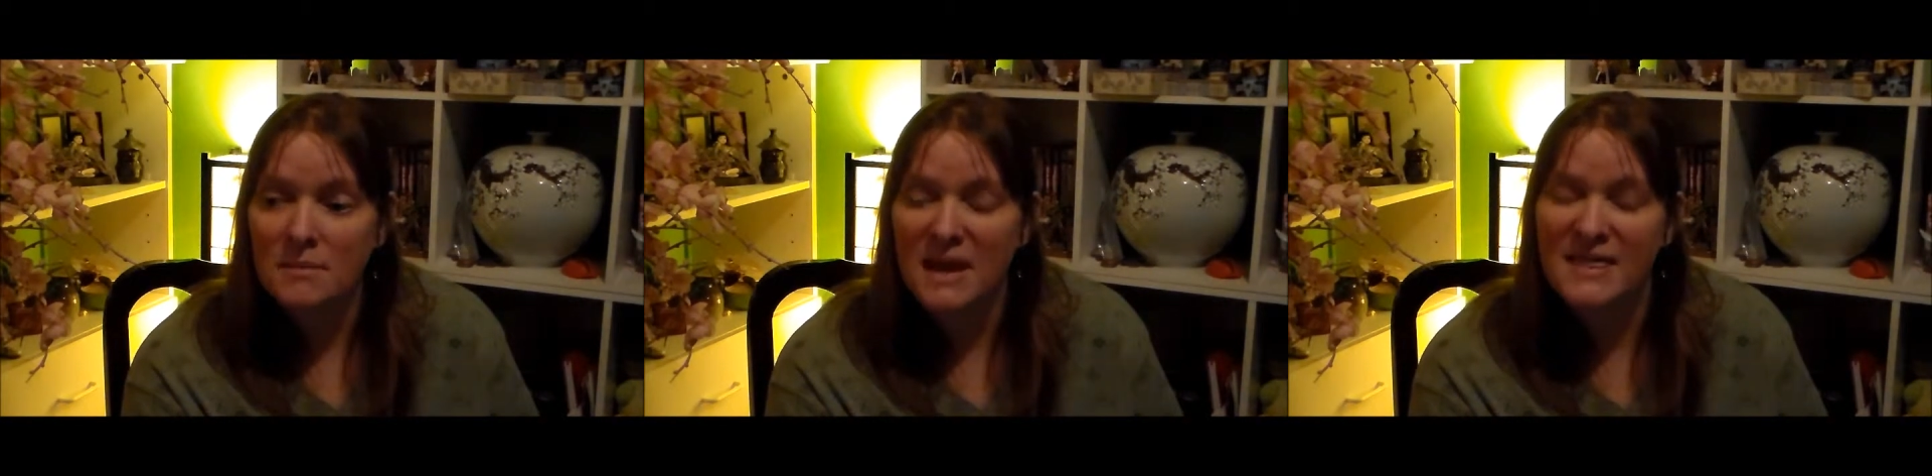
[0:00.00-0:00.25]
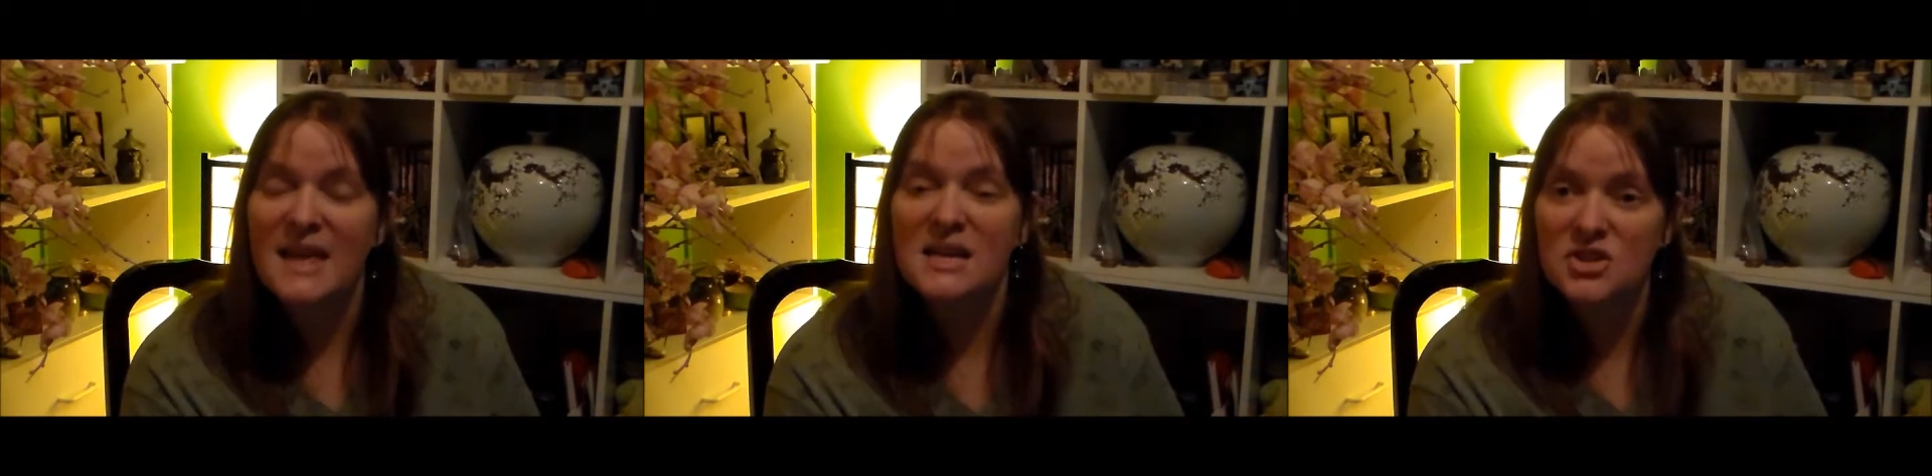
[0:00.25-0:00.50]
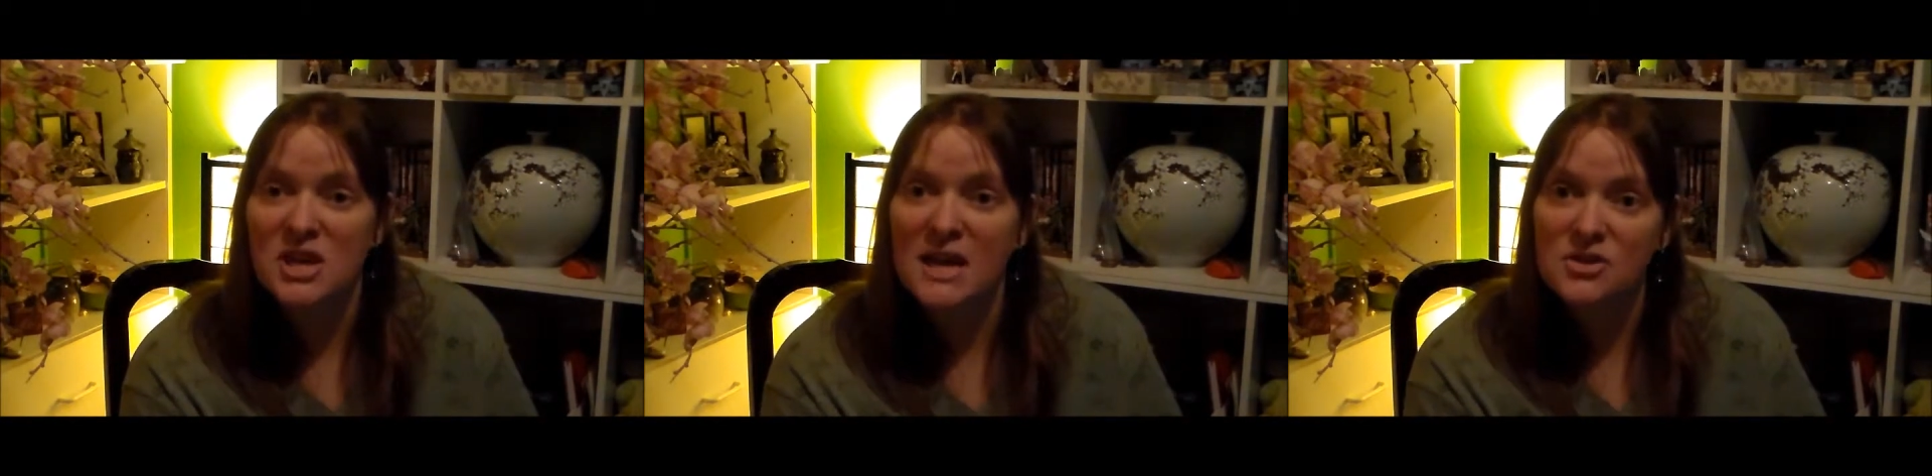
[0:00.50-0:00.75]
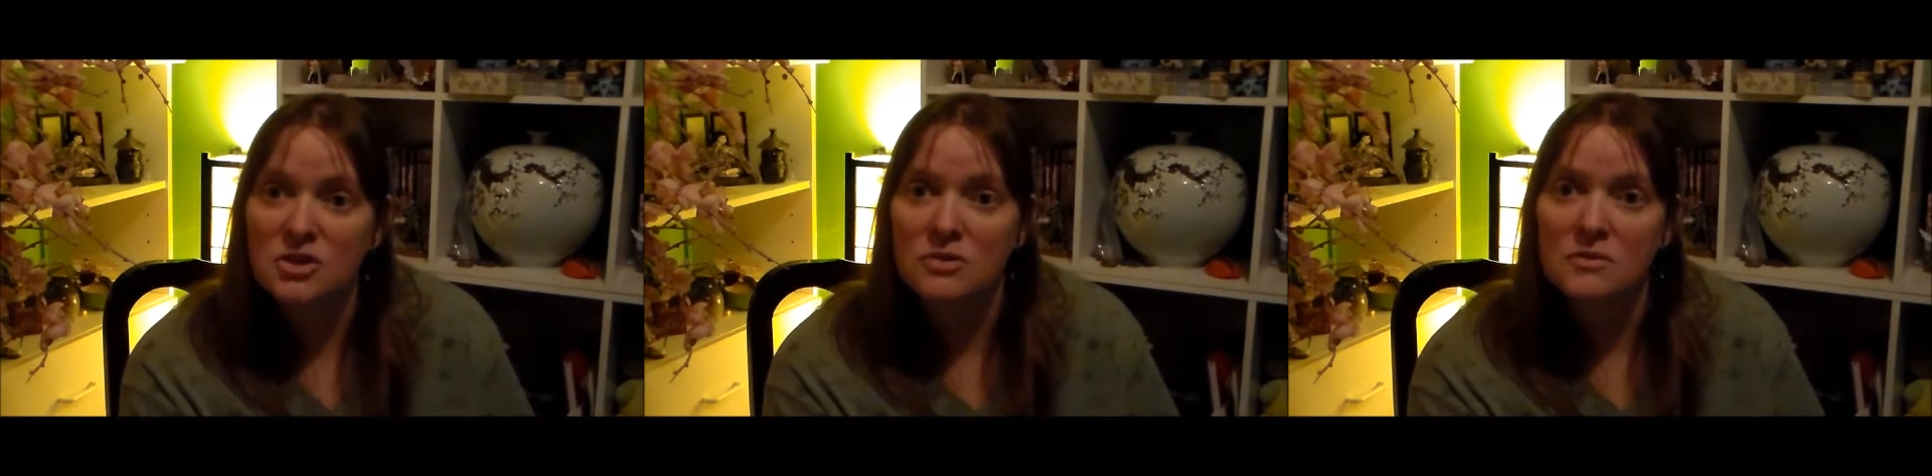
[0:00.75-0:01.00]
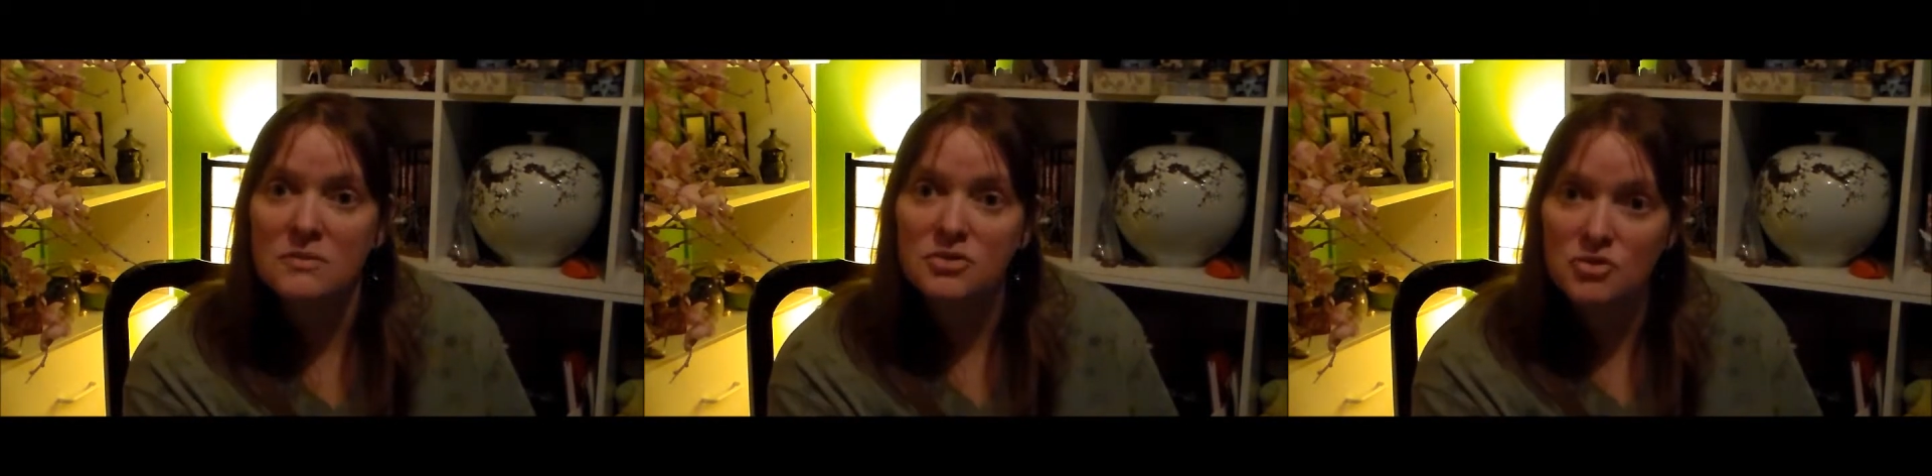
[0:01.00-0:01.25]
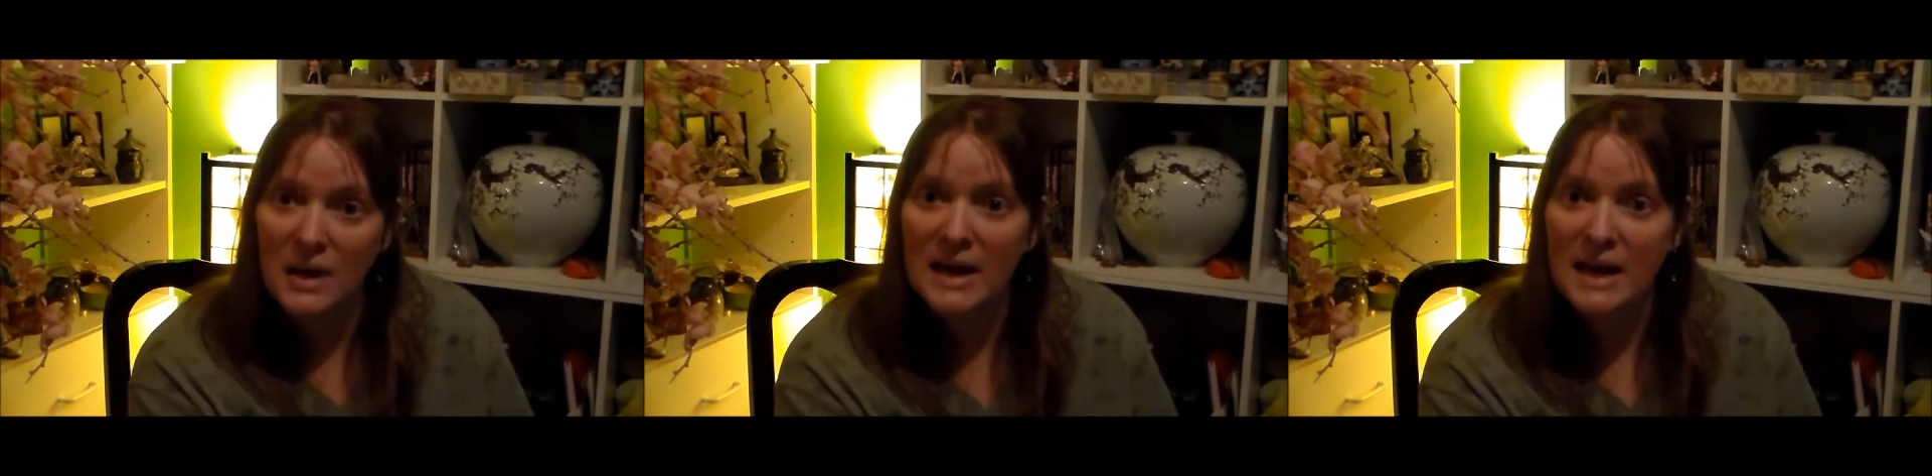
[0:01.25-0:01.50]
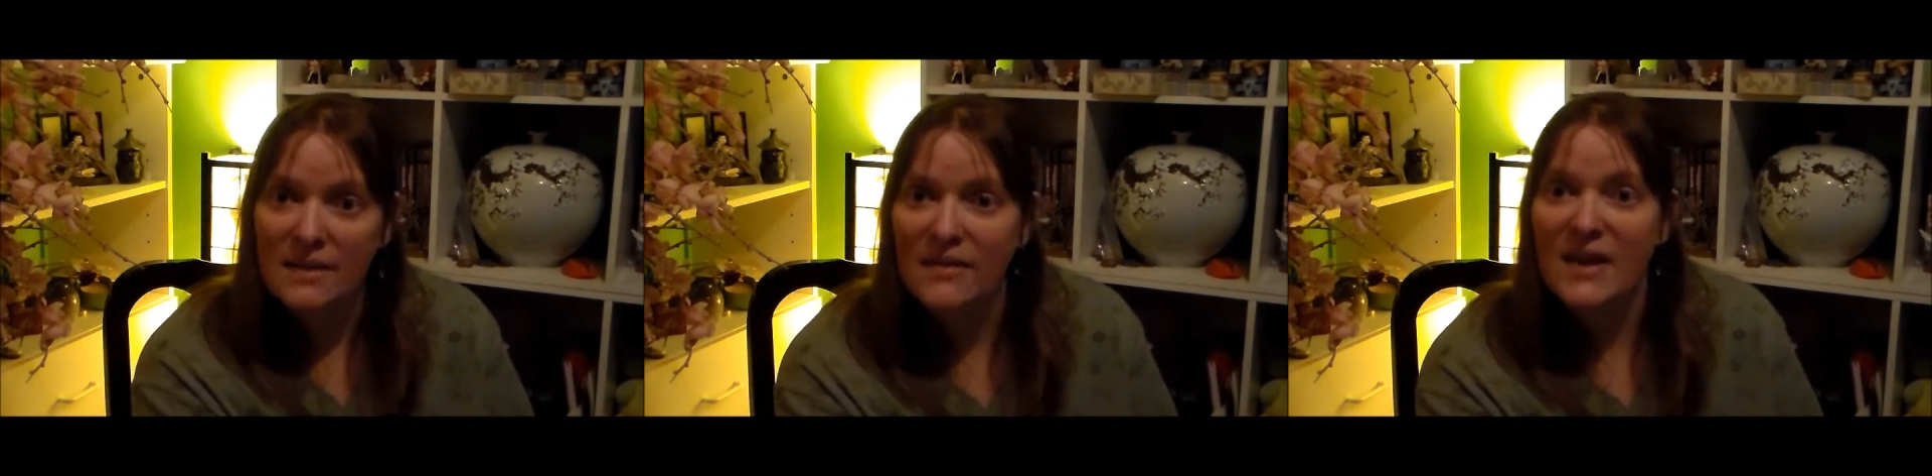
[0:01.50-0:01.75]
get the education training that